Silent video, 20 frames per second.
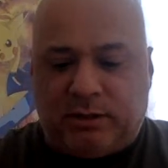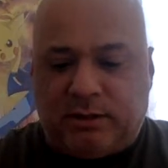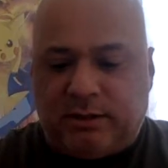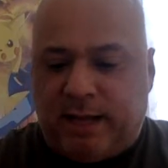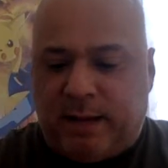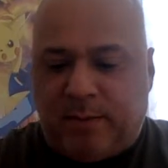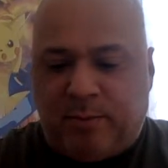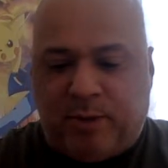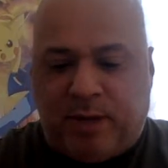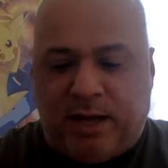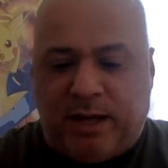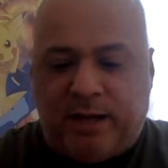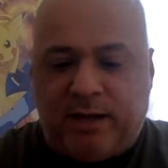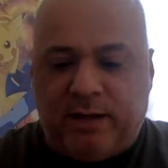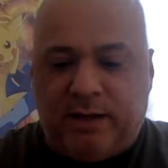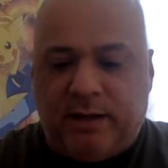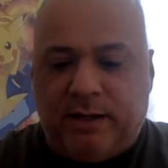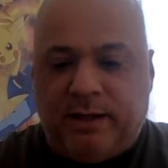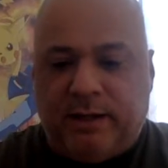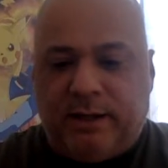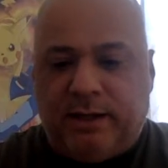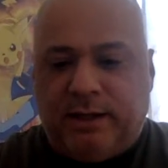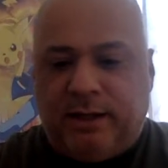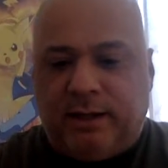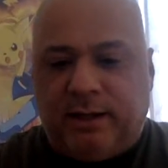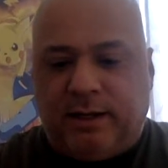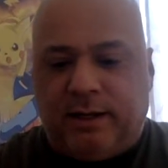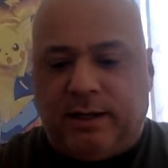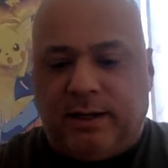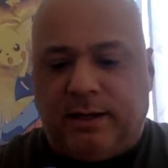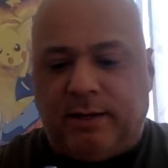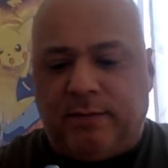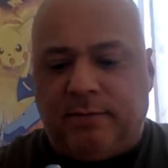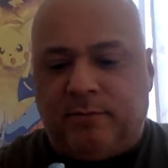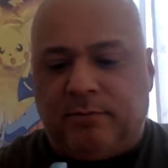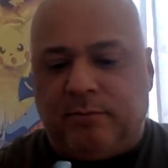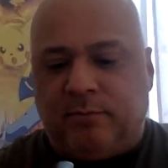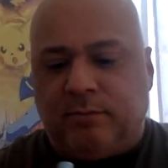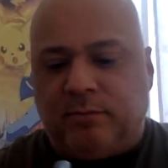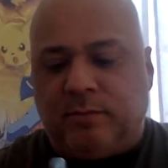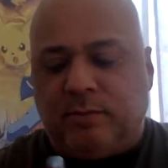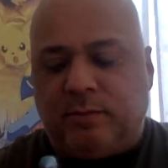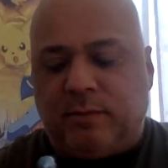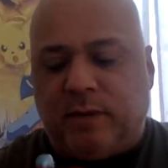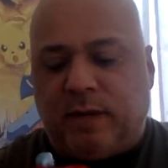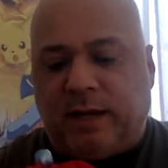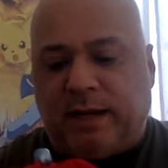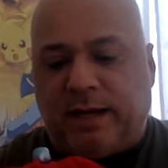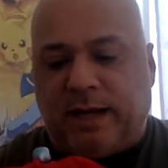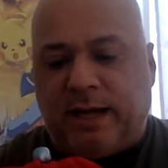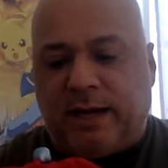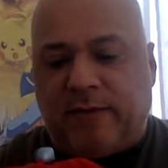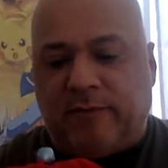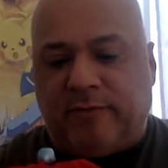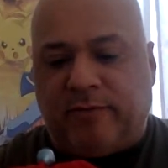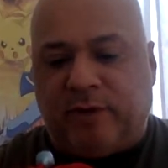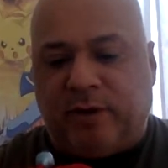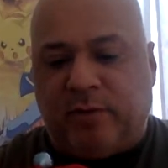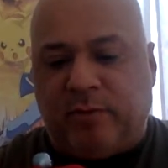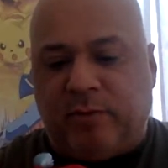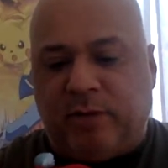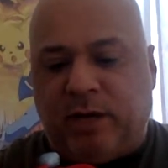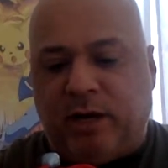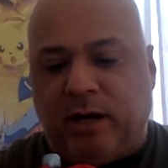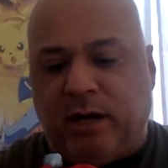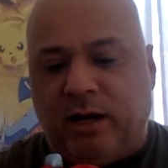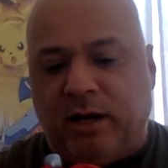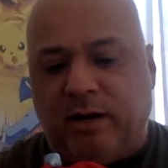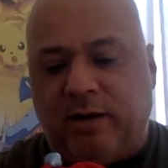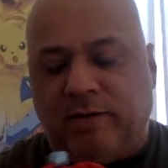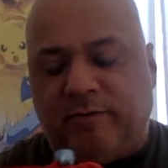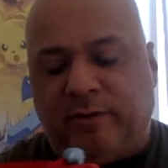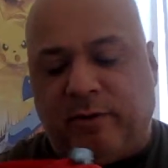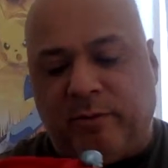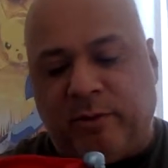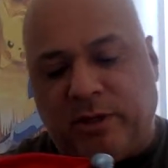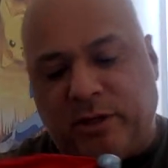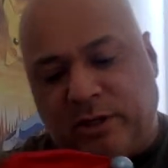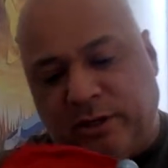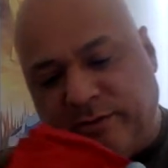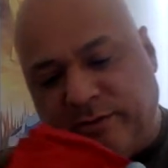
not bad. Um, I got him from a good